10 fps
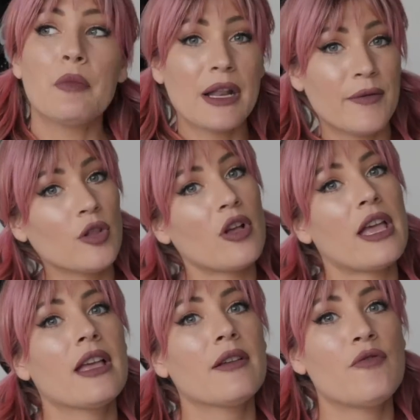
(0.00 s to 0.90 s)
But if you're
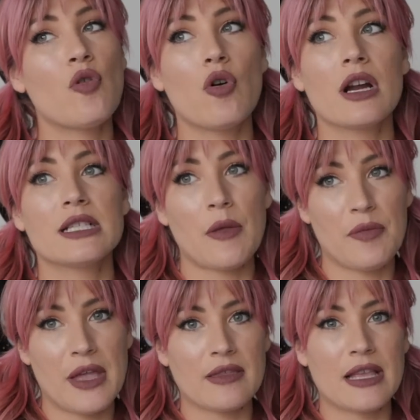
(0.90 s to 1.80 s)
looking for
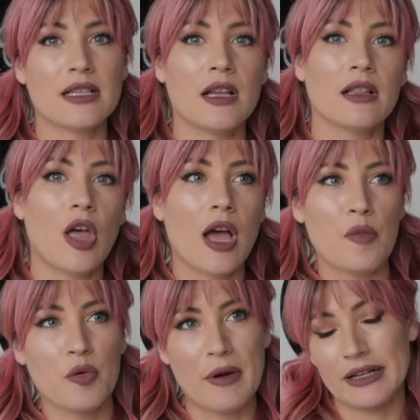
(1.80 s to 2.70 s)
something that's a lot
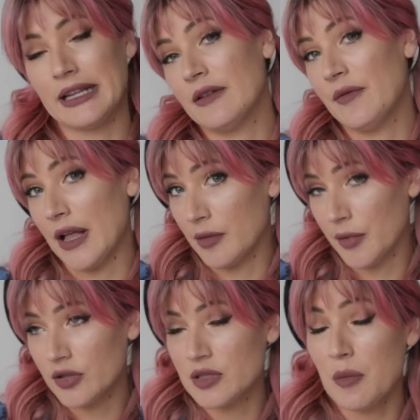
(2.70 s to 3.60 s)
more readily
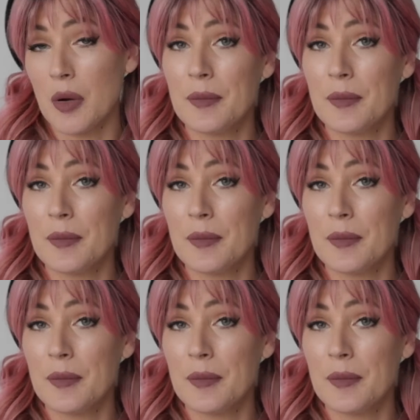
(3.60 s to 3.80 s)
available to more